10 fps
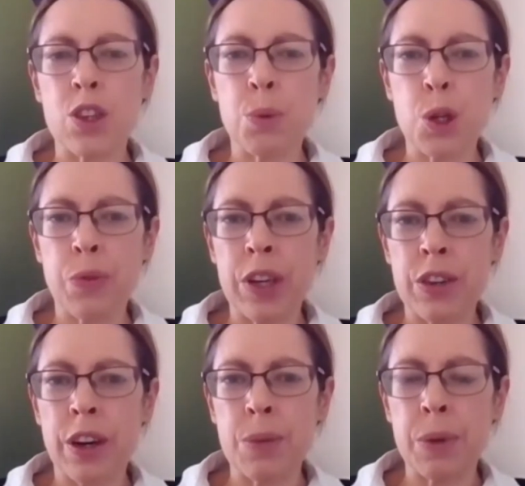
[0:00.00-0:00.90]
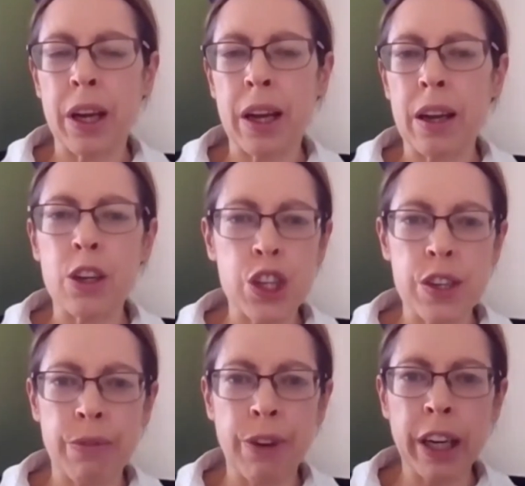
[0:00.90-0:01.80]
so much, Professor Hardiman. And
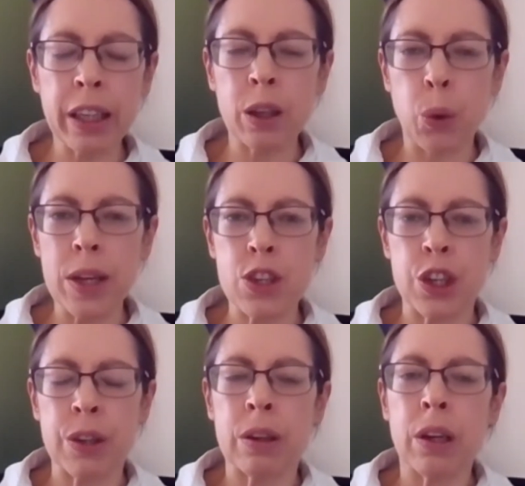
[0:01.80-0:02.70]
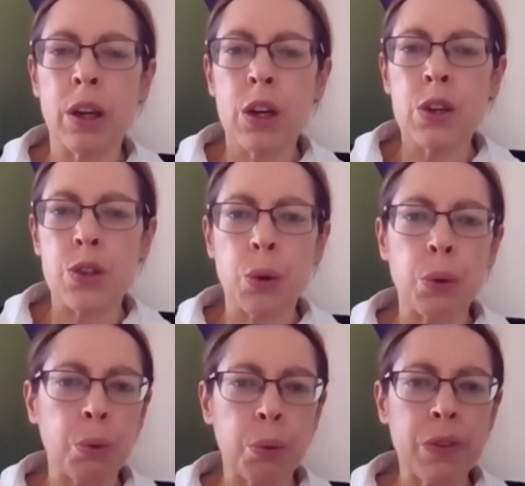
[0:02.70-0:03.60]
just a final question.
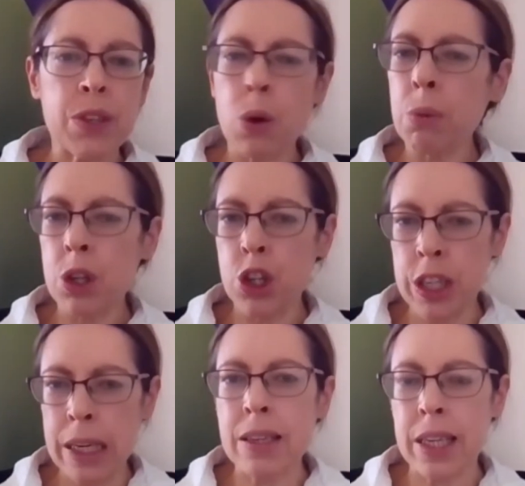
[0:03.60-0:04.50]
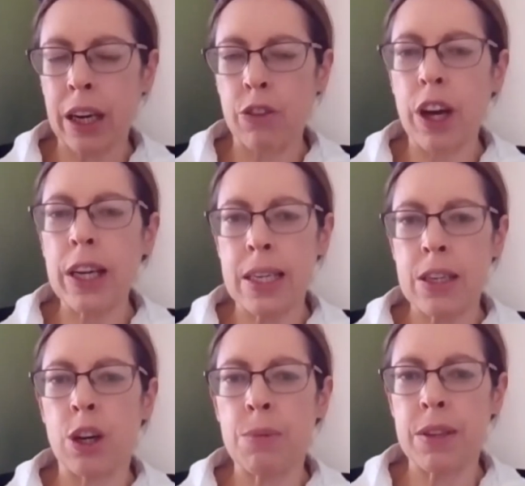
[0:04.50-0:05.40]
So we've so much still to get right in
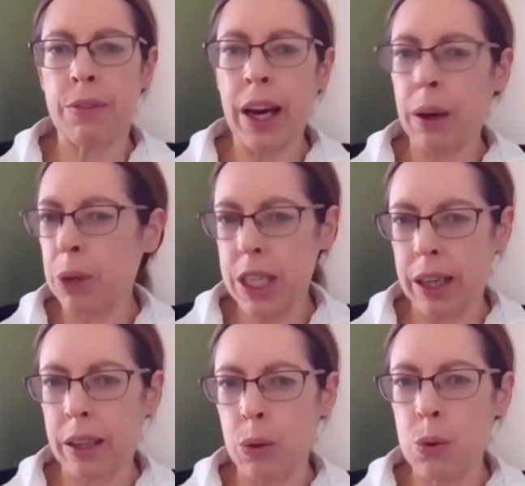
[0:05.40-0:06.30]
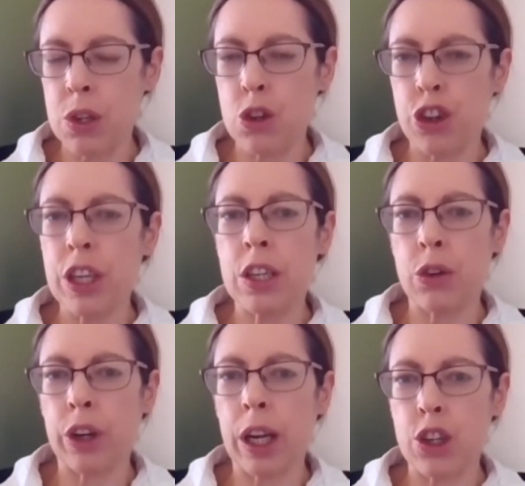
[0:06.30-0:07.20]
terms of how we diagnose and treat
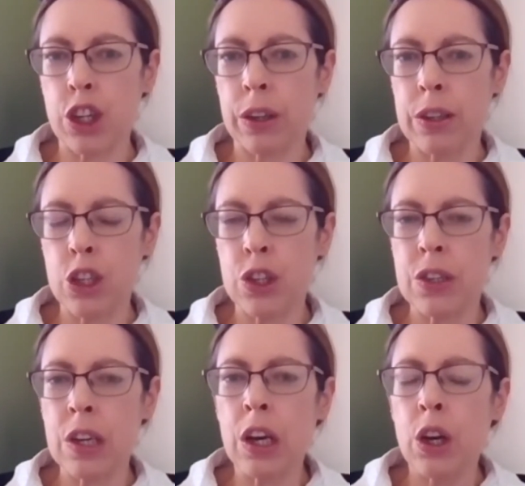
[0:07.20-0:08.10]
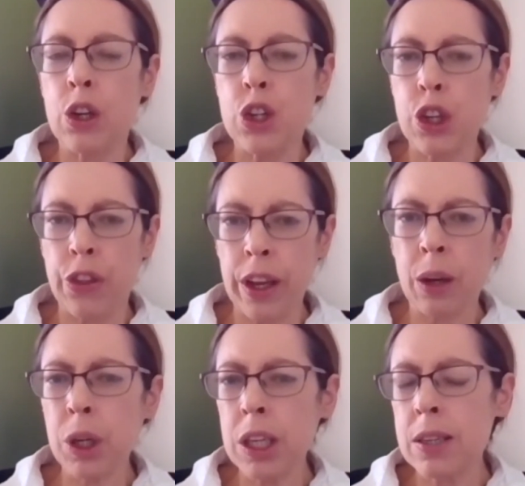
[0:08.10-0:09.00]
neurological conditions. Do you
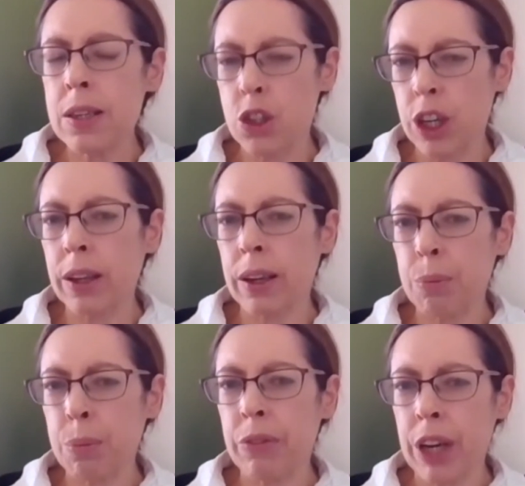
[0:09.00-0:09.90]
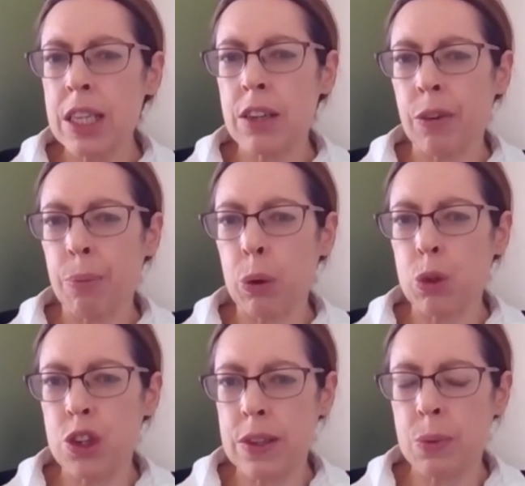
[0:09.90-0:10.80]
think we need to strengthen our preventative
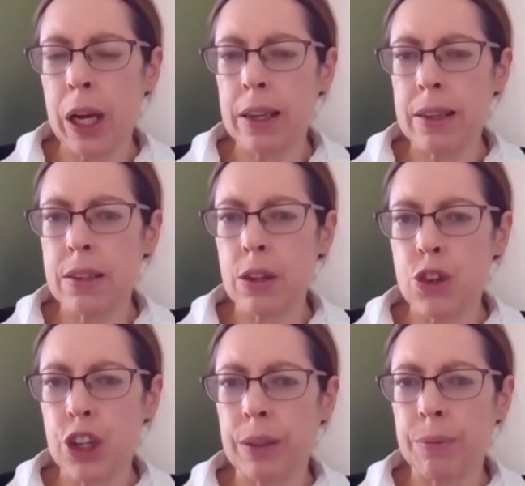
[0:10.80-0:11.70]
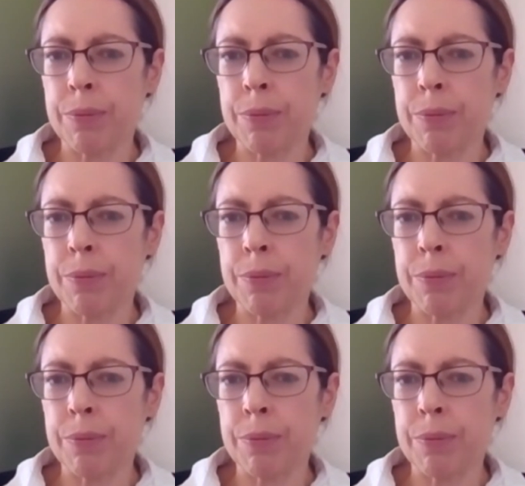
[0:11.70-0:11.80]
approaches as well in this country?